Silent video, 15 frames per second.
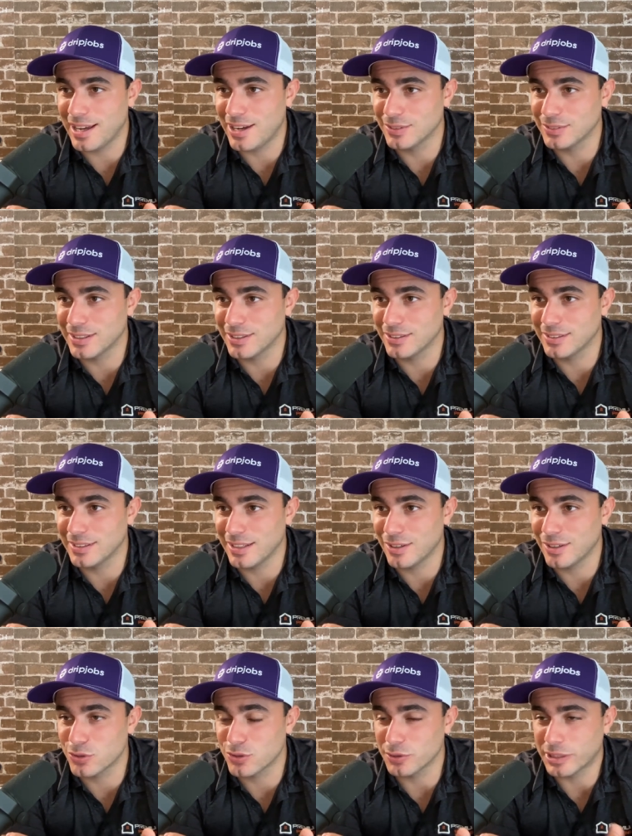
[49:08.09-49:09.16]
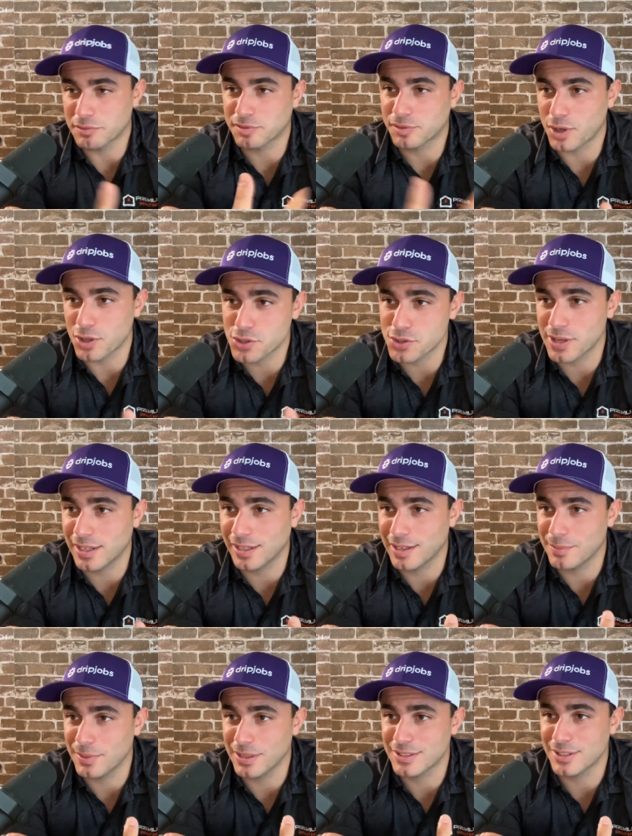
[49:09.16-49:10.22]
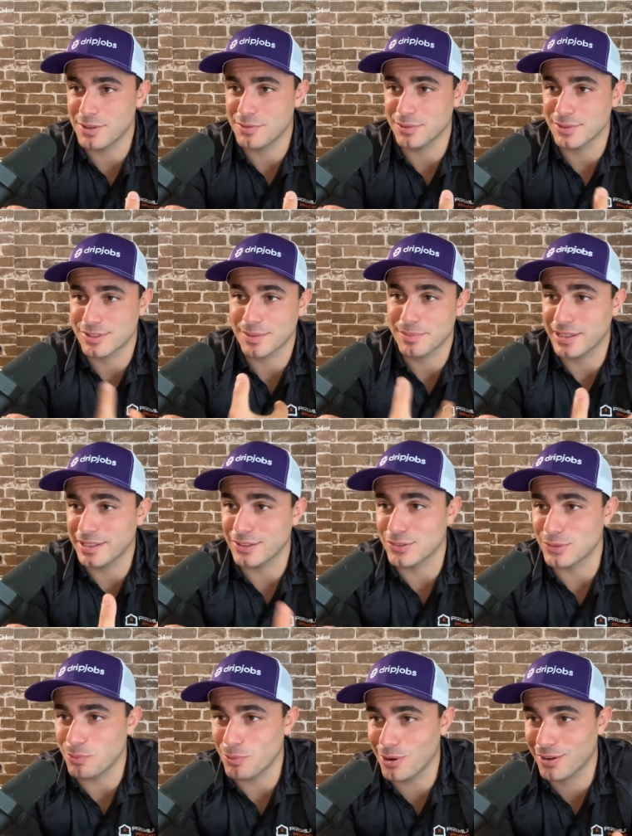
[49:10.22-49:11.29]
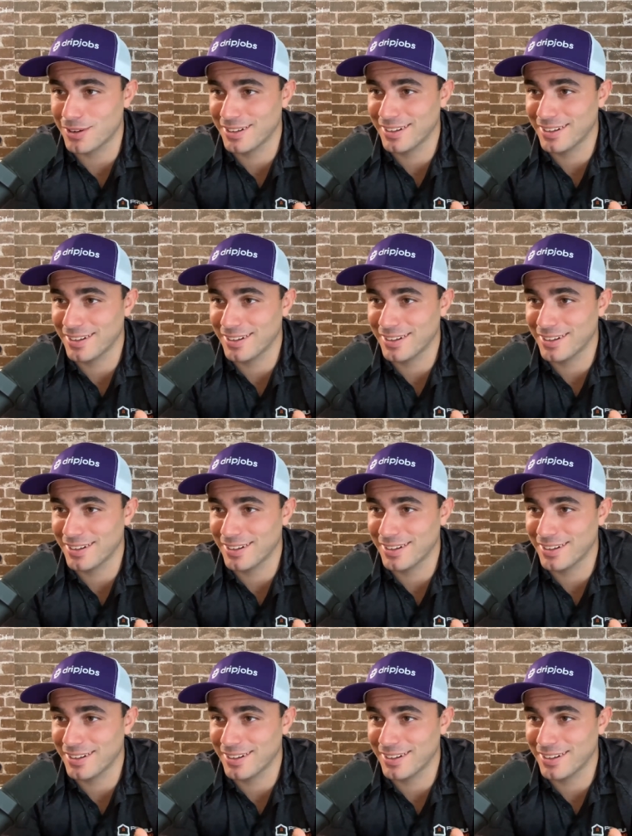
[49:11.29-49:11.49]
out there and then also get frustrated at myself when something doesn't work